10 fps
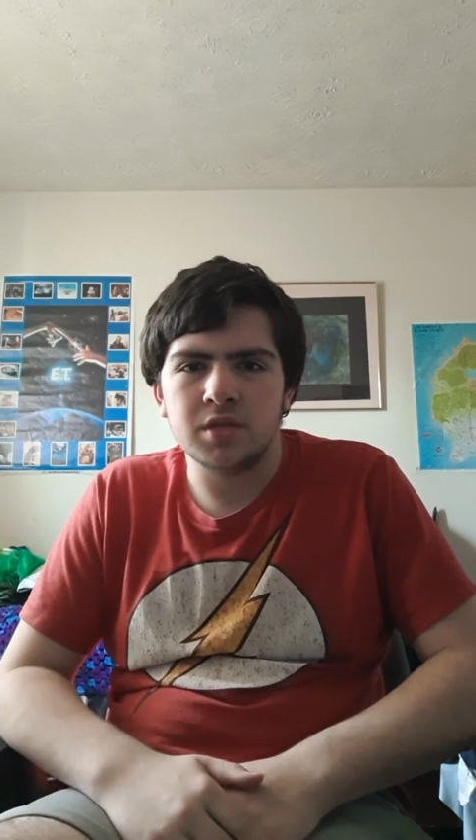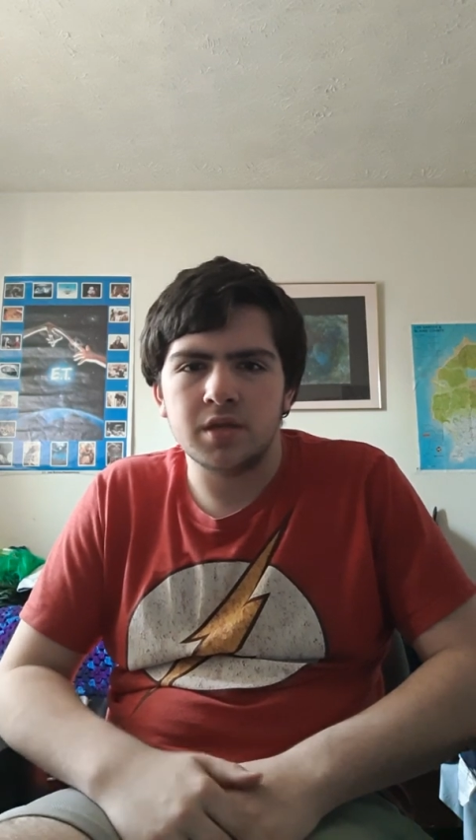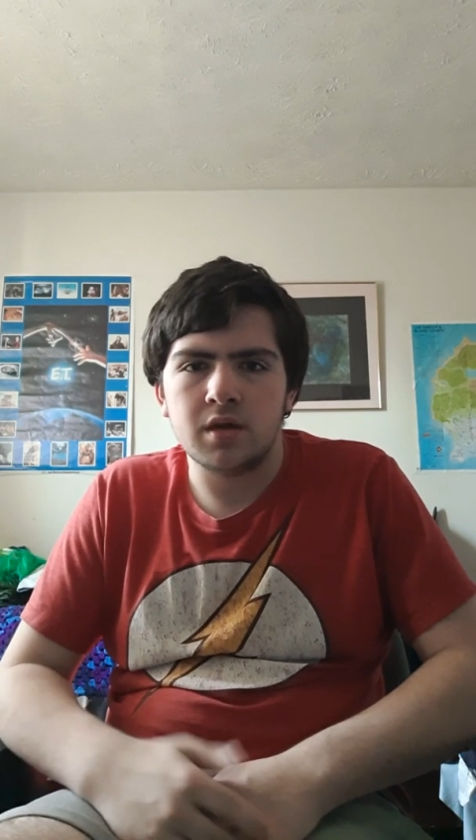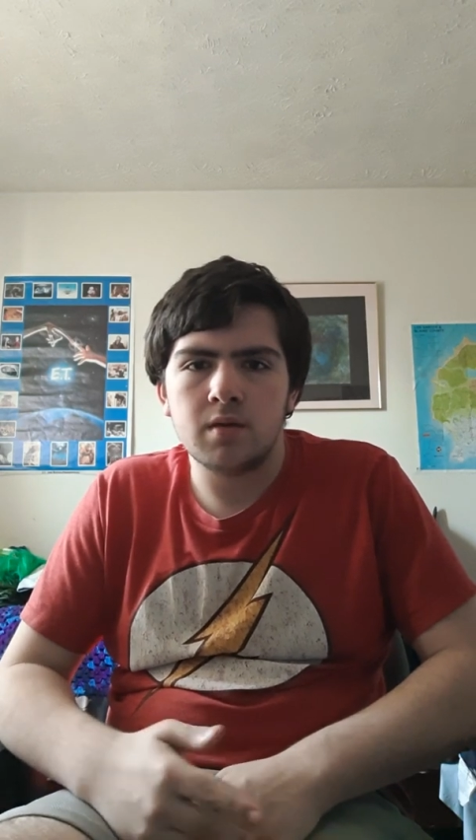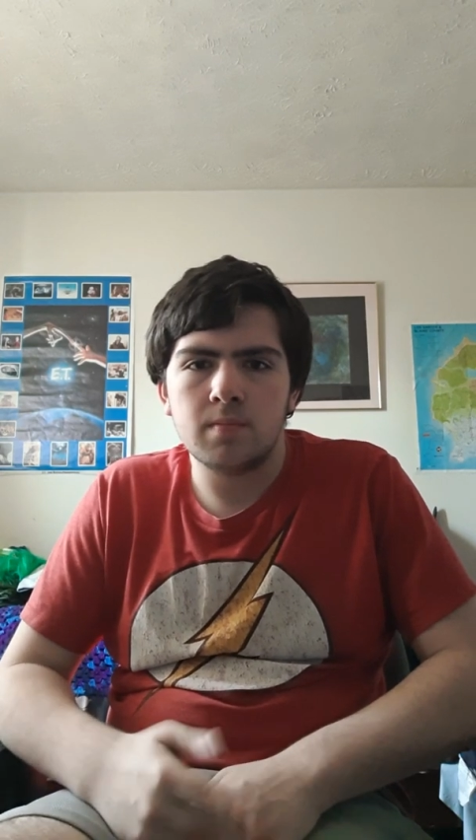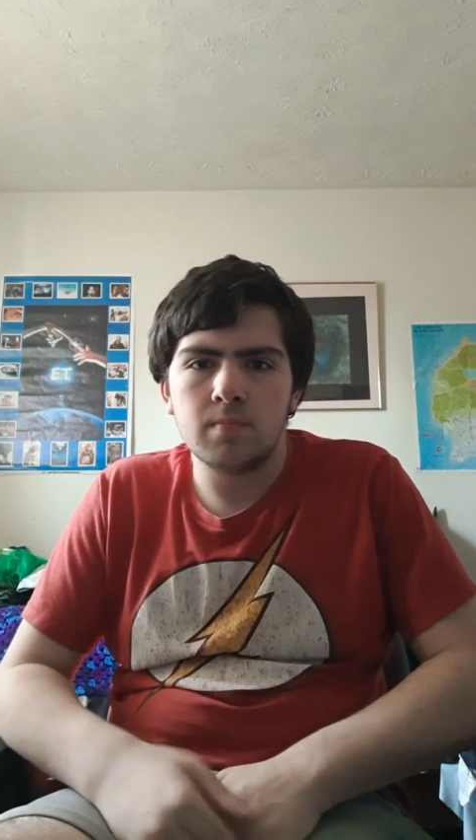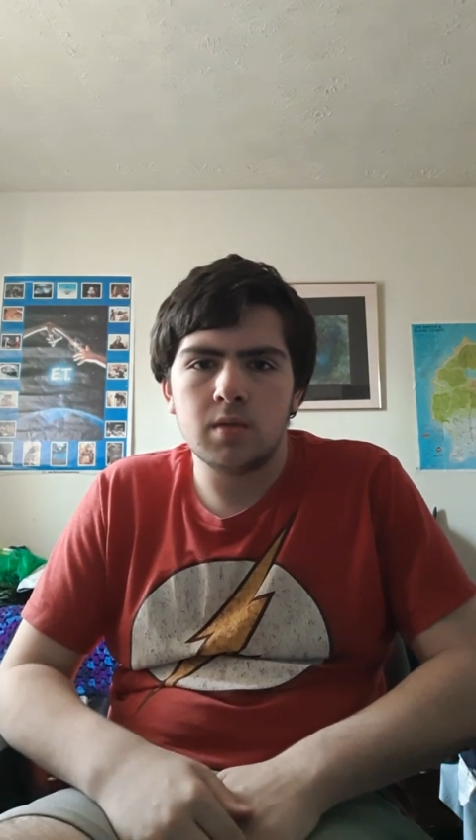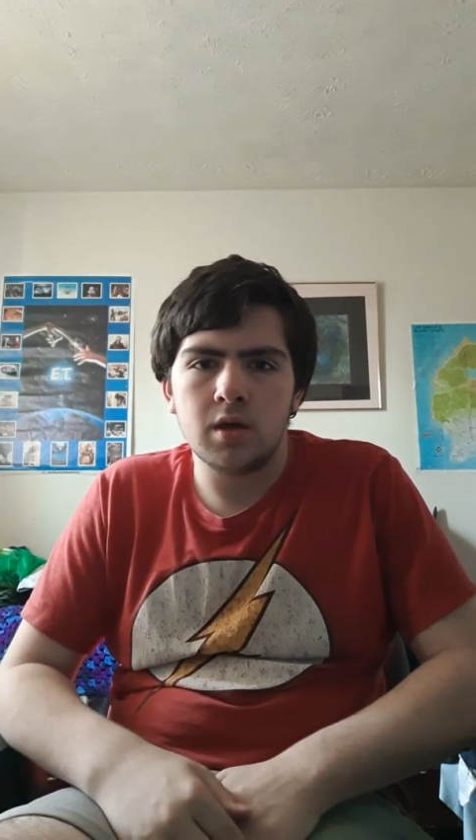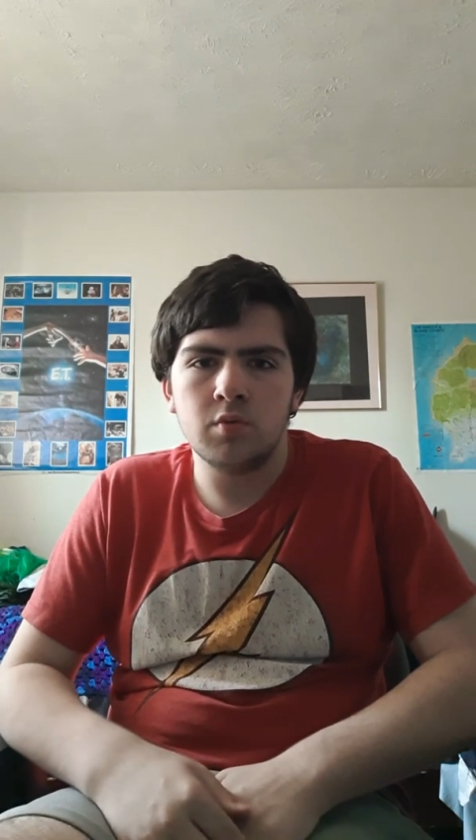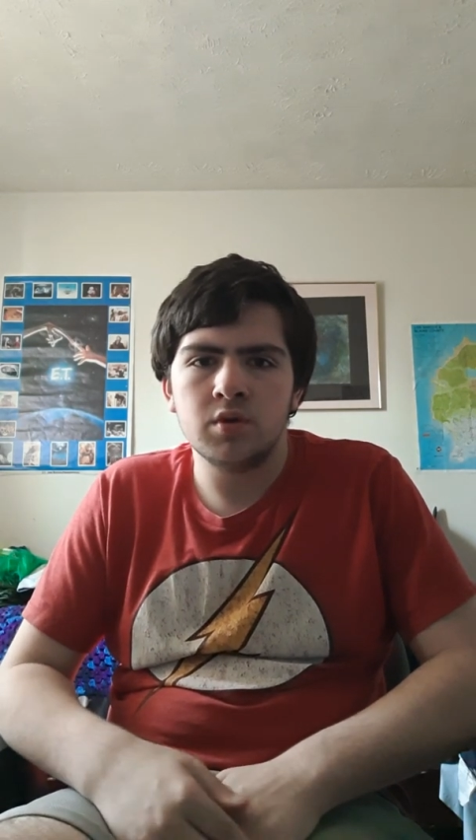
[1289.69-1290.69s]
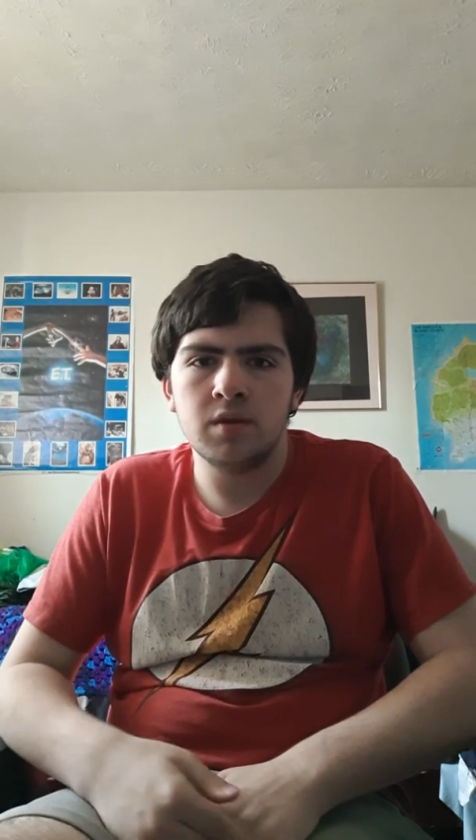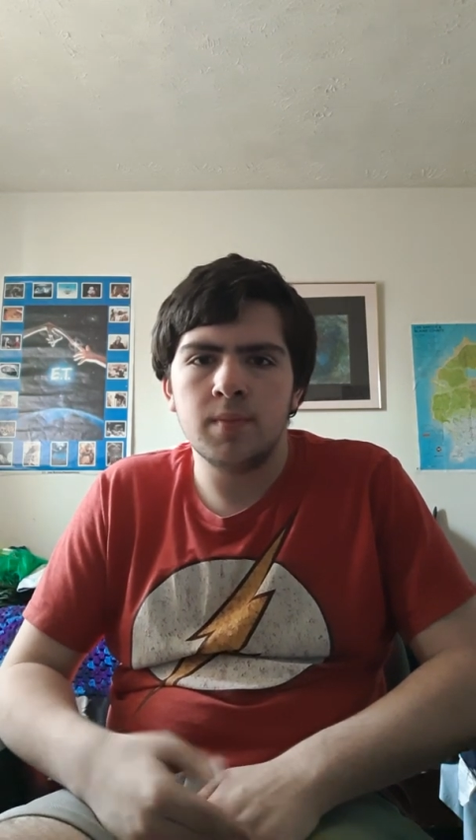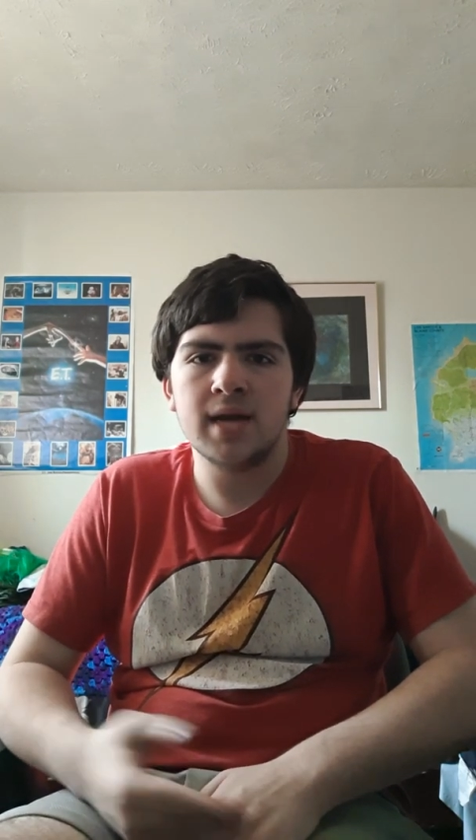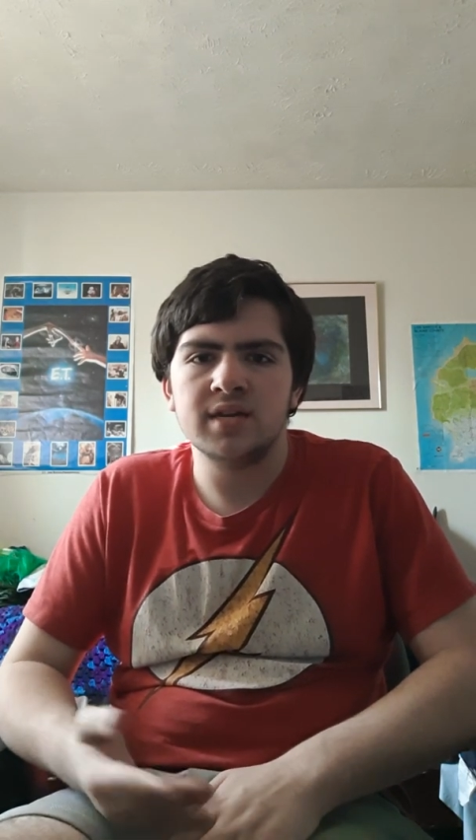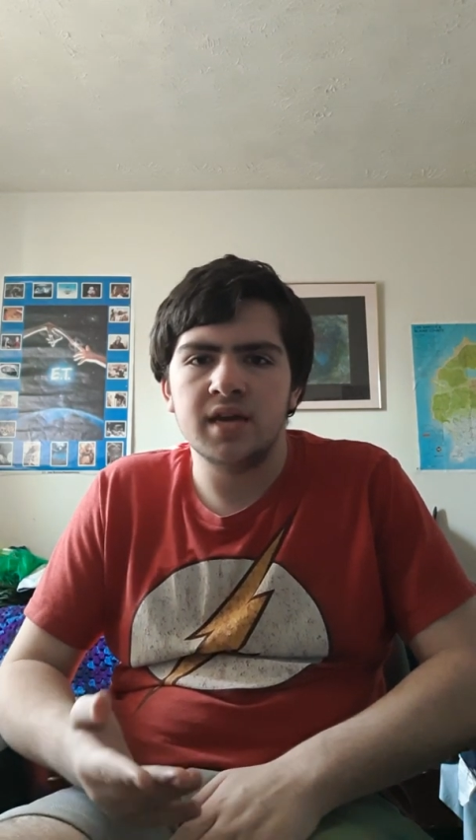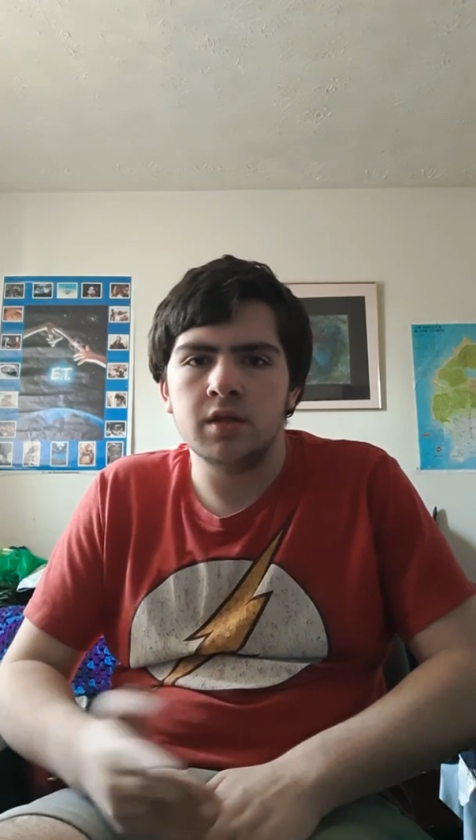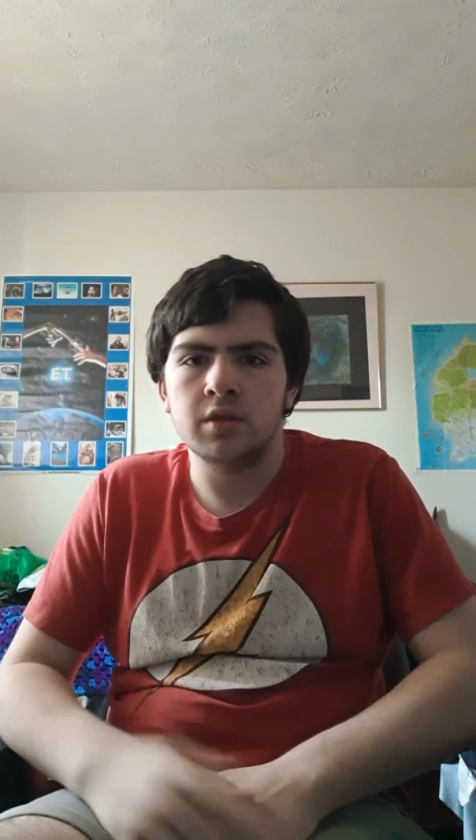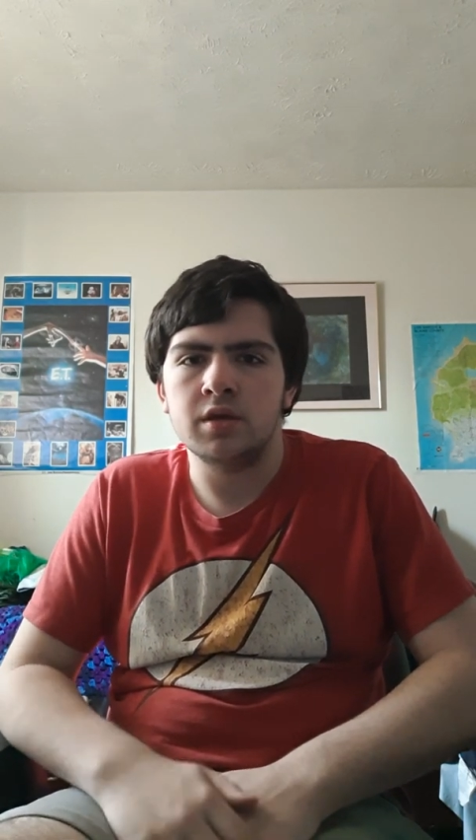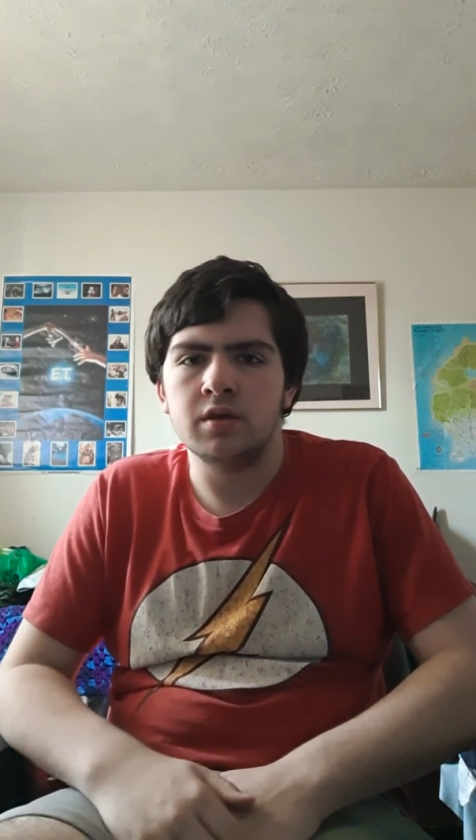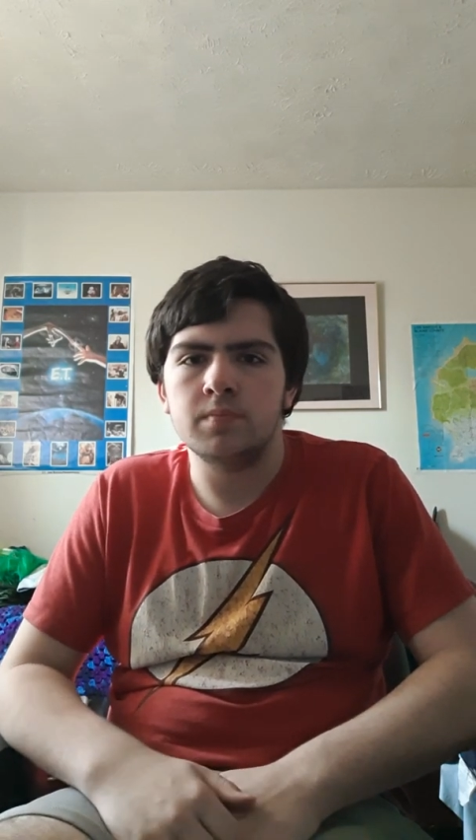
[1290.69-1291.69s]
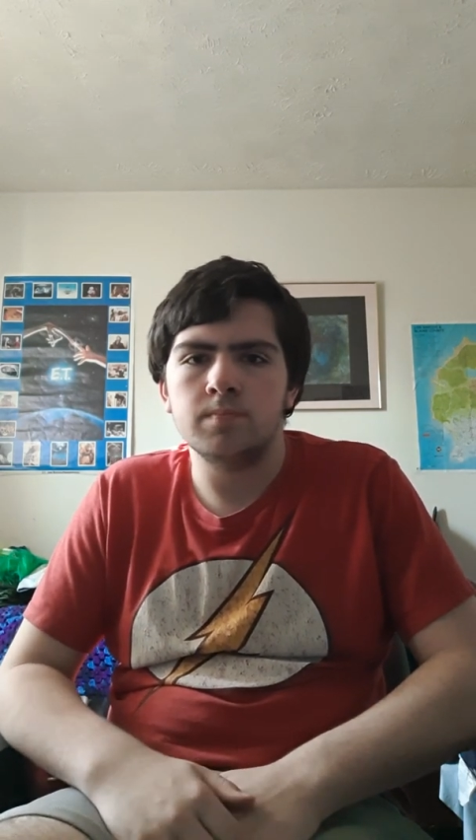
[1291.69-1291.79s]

Like, I want to get back to Ellie and